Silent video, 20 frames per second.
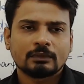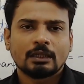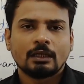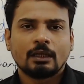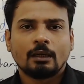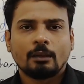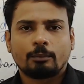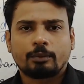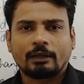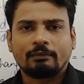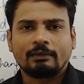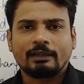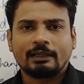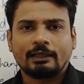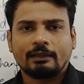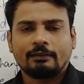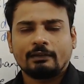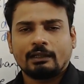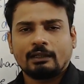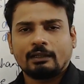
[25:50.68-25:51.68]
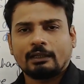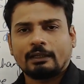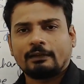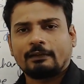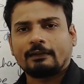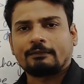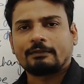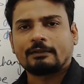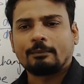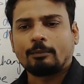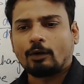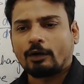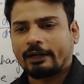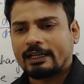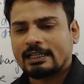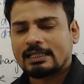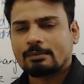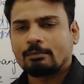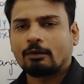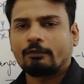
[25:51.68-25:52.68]
Probably, if the body
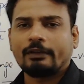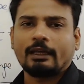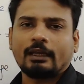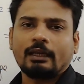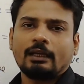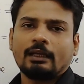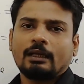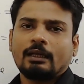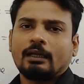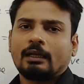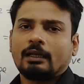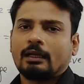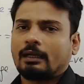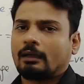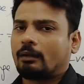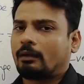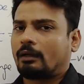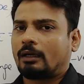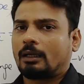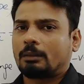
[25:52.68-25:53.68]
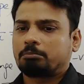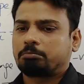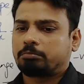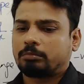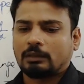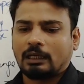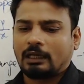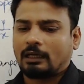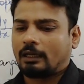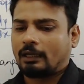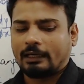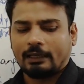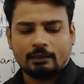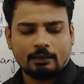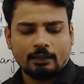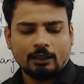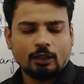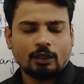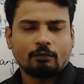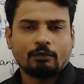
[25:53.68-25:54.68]
is moving,
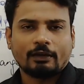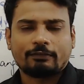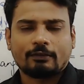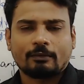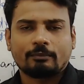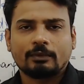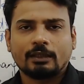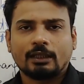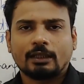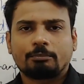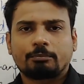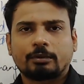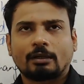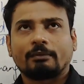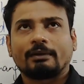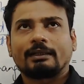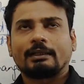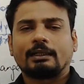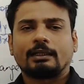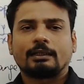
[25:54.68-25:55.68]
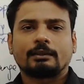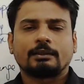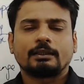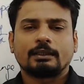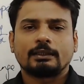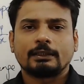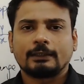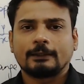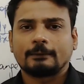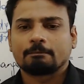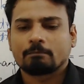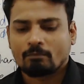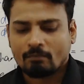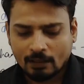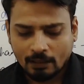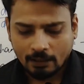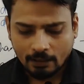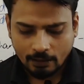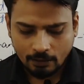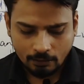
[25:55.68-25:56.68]
away from
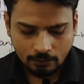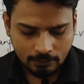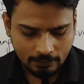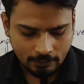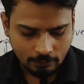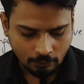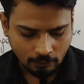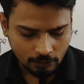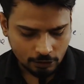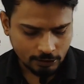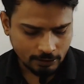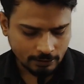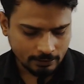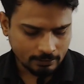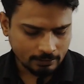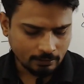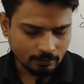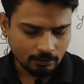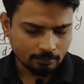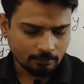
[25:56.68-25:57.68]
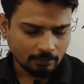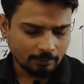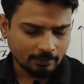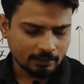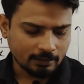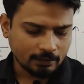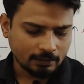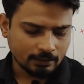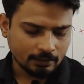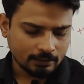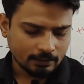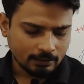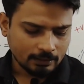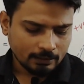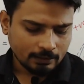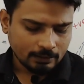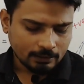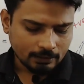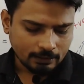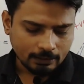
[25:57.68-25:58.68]
the torch, or maybe the,
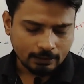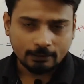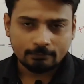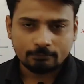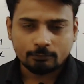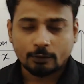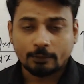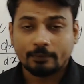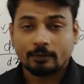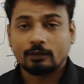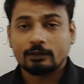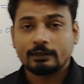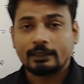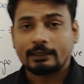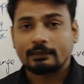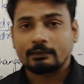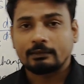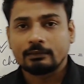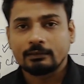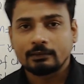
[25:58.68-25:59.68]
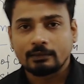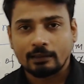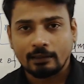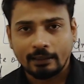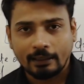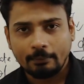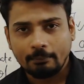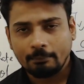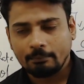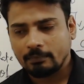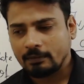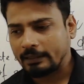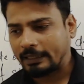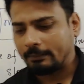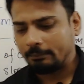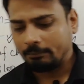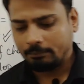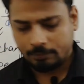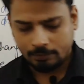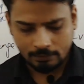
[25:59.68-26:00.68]
what do we call that? The
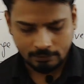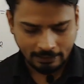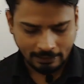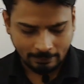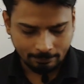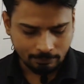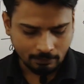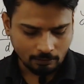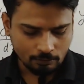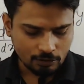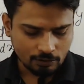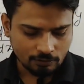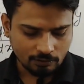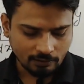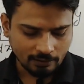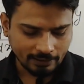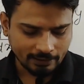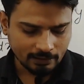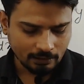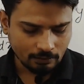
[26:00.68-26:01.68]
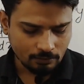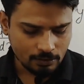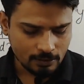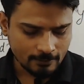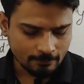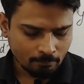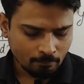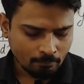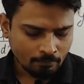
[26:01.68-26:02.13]
lamp house or the lighthouse.